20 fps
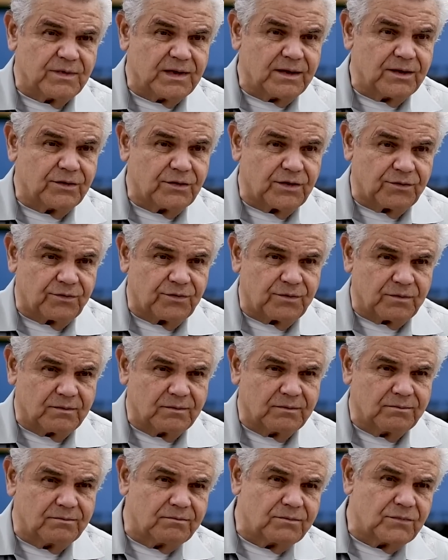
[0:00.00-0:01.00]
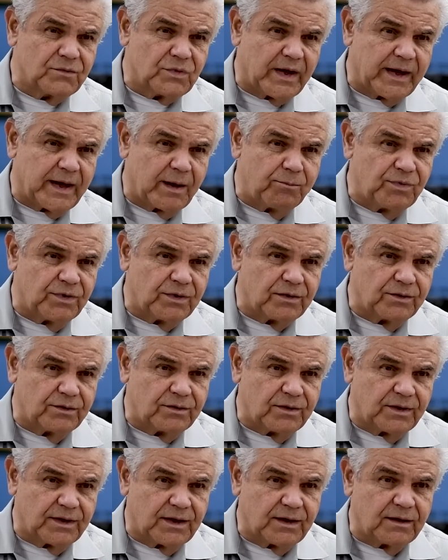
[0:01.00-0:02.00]
to
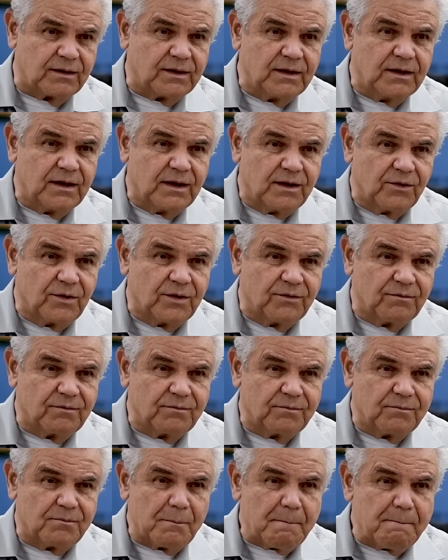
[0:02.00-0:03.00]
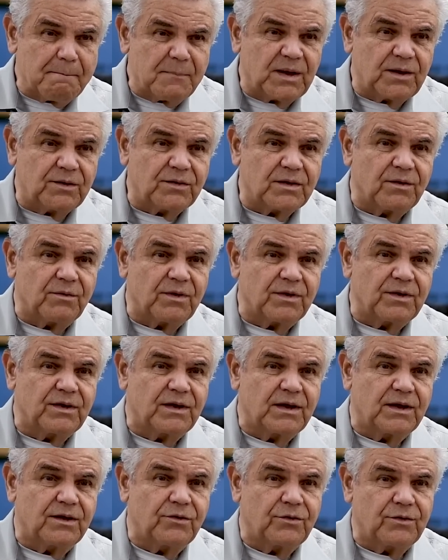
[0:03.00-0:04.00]
absolutely meet the
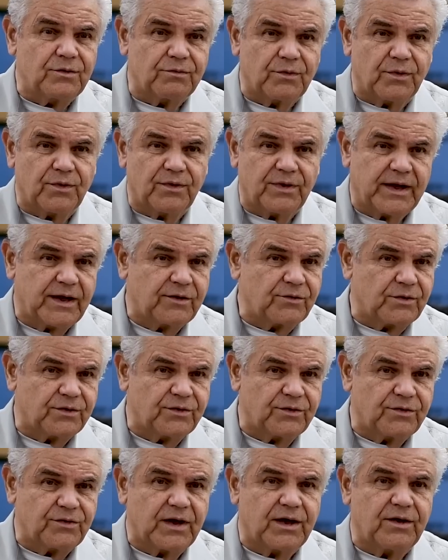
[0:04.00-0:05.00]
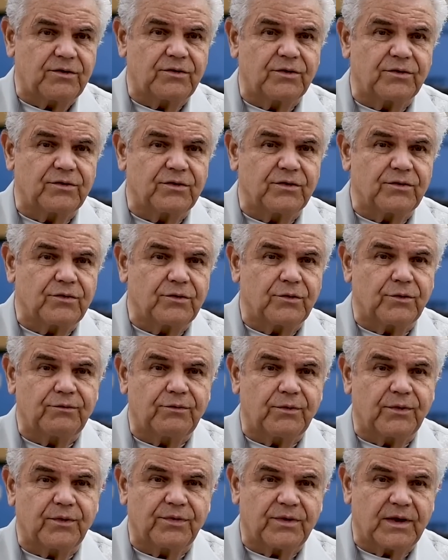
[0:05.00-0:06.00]
needs for natural disasters and so
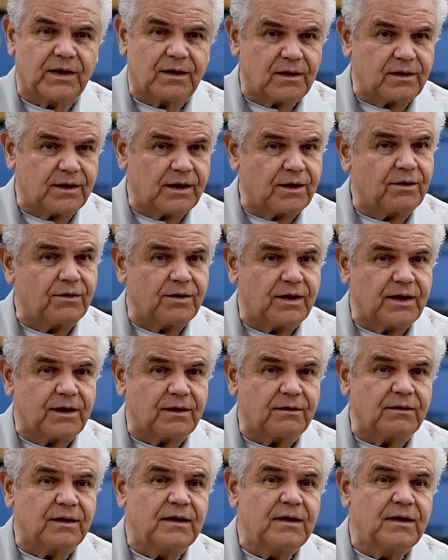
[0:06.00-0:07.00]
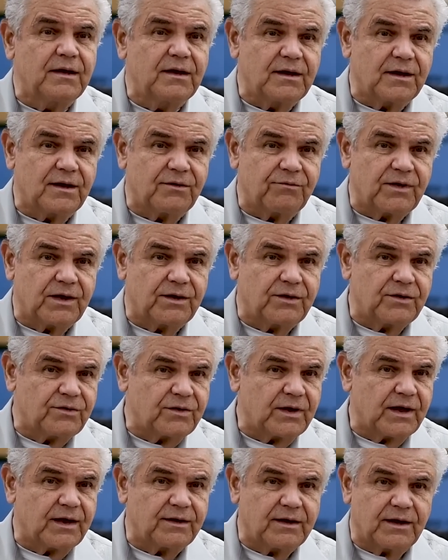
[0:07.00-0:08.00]
forth at a later date if they
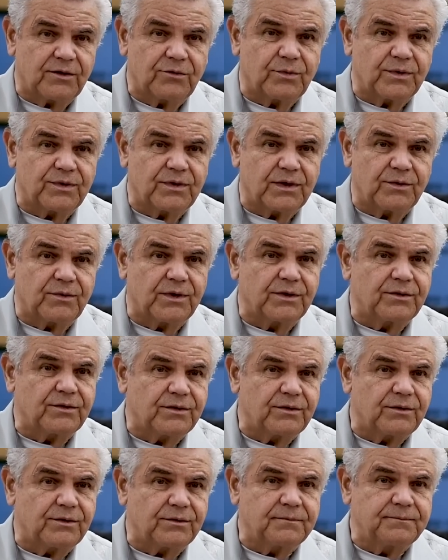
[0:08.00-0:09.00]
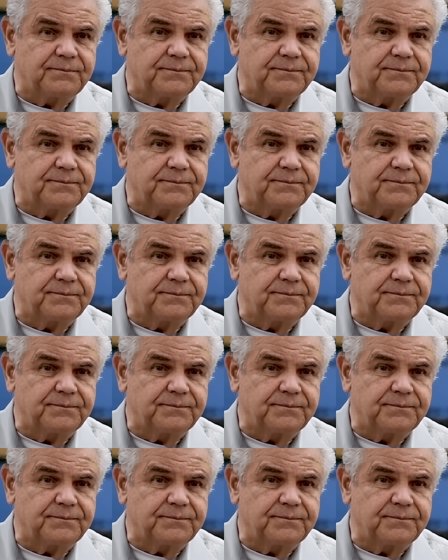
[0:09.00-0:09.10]
decide that's what they want to do.